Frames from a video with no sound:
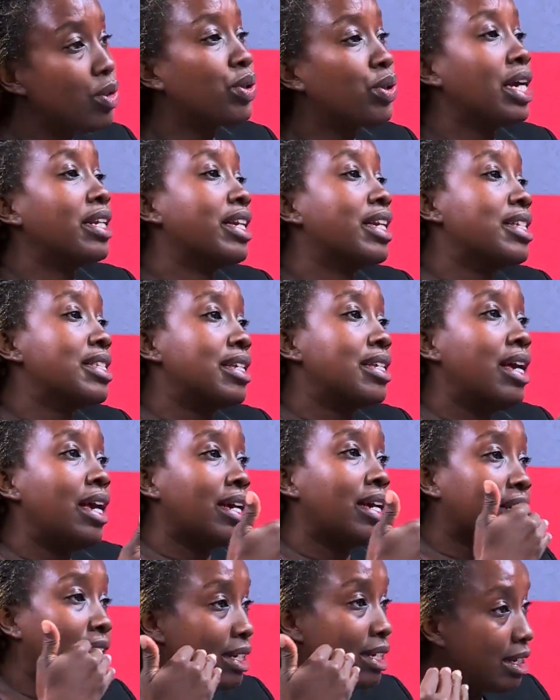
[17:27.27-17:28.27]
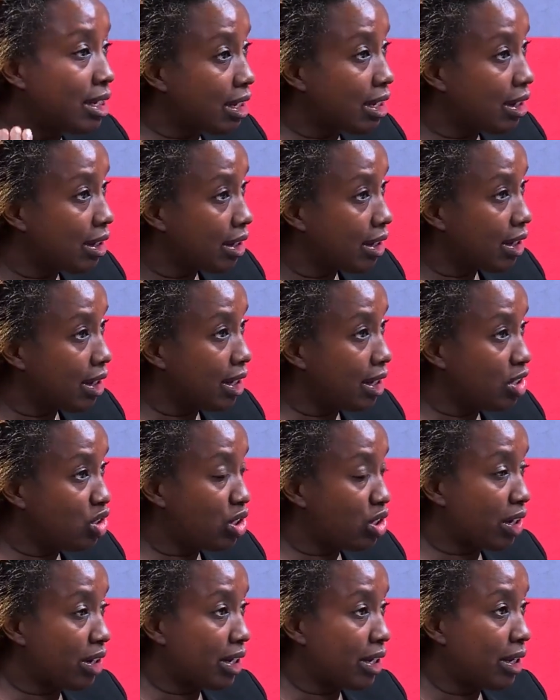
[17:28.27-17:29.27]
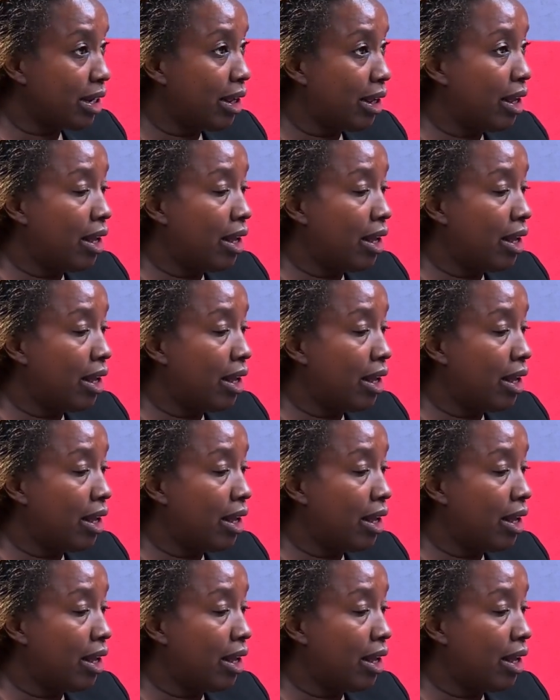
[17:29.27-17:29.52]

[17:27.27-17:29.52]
you can get kidney injury.